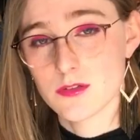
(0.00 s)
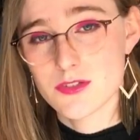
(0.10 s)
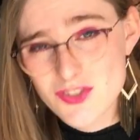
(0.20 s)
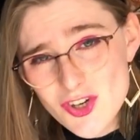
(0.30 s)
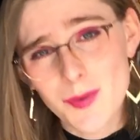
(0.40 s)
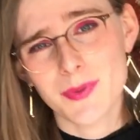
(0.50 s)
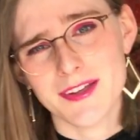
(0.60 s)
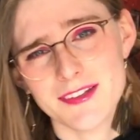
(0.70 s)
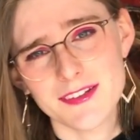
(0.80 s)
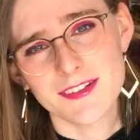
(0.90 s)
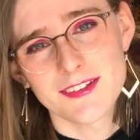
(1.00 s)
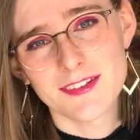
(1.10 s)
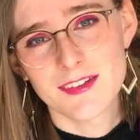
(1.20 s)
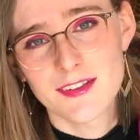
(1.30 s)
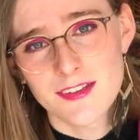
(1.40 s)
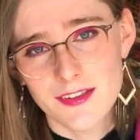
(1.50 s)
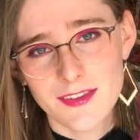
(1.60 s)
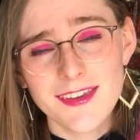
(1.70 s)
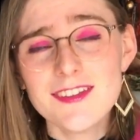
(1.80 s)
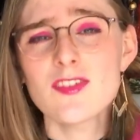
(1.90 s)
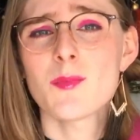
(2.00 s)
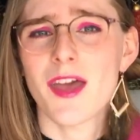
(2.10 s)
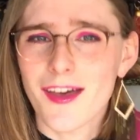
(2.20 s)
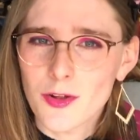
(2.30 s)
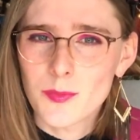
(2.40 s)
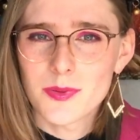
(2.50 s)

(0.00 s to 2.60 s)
Stop it. Get some help.